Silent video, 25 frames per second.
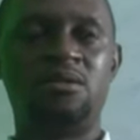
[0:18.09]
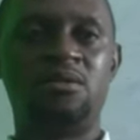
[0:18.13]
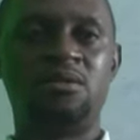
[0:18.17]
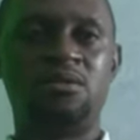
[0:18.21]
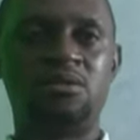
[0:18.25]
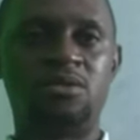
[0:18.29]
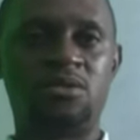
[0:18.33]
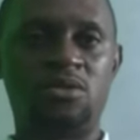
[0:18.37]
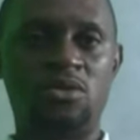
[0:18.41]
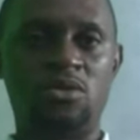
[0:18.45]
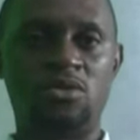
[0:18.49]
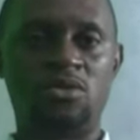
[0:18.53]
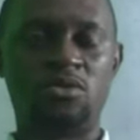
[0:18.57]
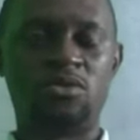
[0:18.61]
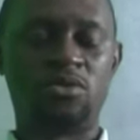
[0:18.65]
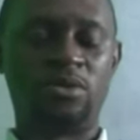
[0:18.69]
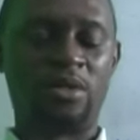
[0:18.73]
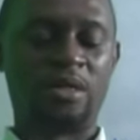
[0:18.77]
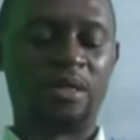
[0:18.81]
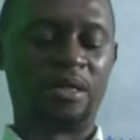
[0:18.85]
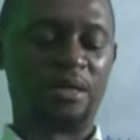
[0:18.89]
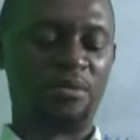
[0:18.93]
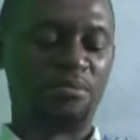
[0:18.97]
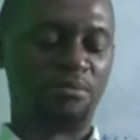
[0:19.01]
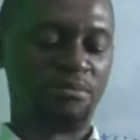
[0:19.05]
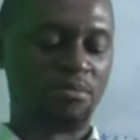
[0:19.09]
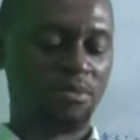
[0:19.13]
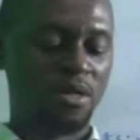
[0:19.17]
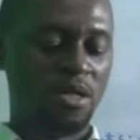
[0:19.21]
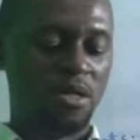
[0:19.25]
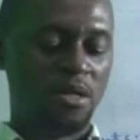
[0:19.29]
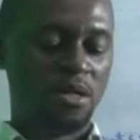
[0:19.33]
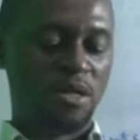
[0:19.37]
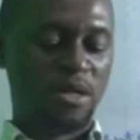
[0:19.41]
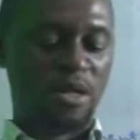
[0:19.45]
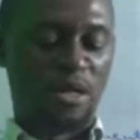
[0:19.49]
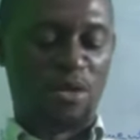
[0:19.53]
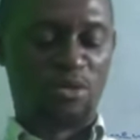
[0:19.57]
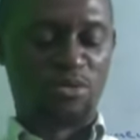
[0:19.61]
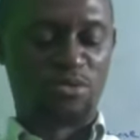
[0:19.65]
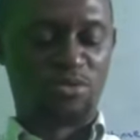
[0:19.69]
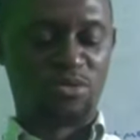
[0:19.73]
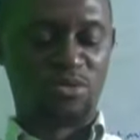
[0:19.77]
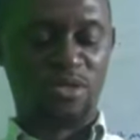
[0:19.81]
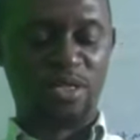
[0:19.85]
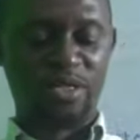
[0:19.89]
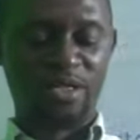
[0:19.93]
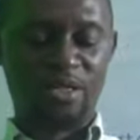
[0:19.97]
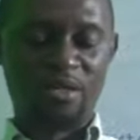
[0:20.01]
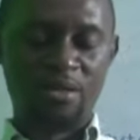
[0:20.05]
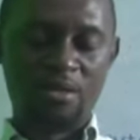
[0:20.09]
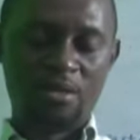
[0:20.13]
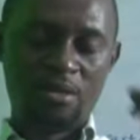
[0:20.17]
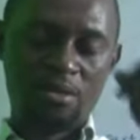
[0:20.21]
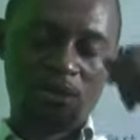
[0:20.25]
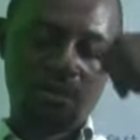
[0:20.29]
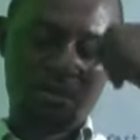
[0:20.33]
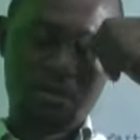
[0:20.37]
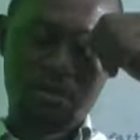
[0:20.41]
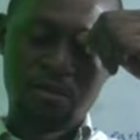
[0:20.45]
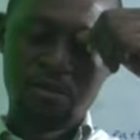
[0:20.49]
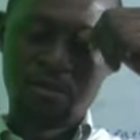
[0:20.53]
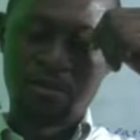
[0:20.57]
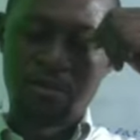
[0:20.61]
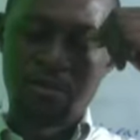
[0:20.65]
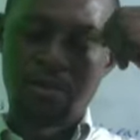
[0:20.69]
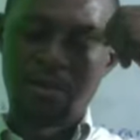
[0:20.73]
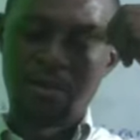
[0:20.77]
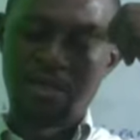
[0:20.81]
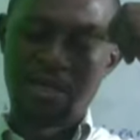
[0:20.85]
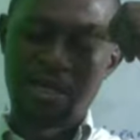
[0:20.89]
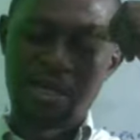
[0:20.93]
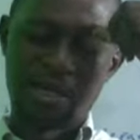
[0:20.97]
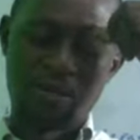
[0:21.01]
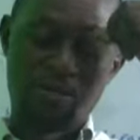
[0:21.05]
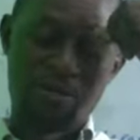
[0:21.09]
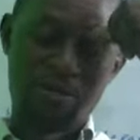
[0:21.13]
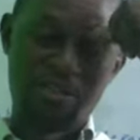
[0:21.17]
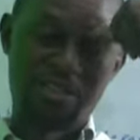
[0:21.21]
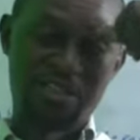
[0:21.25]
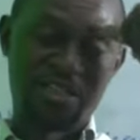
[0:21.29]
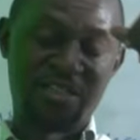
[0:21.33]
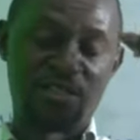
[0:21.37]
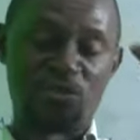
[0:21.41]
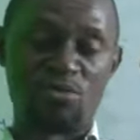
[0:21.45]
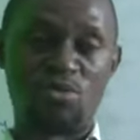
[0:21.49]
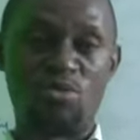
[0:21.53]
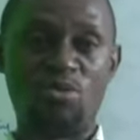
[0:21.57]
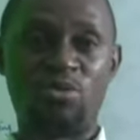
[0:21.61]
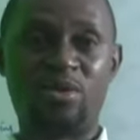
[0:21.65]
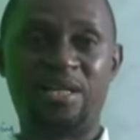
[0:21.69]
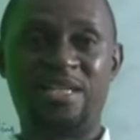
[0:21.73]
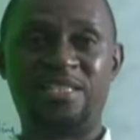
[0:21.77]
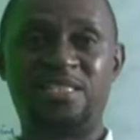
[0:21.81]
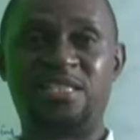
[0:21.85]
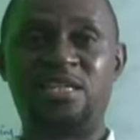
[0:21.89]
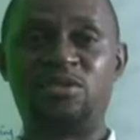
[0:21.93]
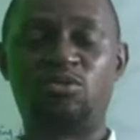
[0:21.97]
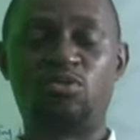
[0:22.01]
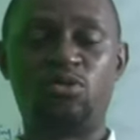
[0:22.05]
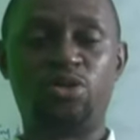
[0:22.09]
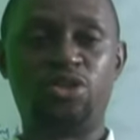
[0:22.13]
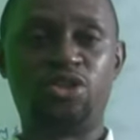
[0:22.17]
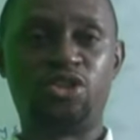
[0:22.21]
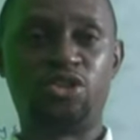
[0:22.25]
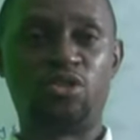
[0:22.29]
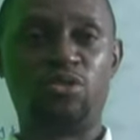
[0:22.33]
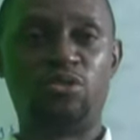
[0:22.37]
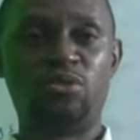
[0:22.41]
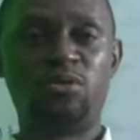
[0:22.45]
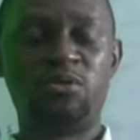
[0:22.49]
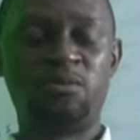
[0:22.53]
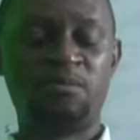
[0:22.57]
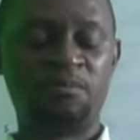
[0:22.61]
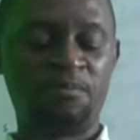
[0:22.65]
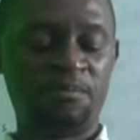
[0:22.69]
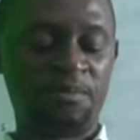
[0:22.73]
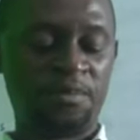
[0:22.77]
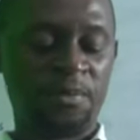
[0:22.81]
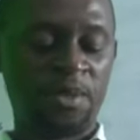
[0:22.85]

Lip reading: So welcome. Now today I want us to look at a question.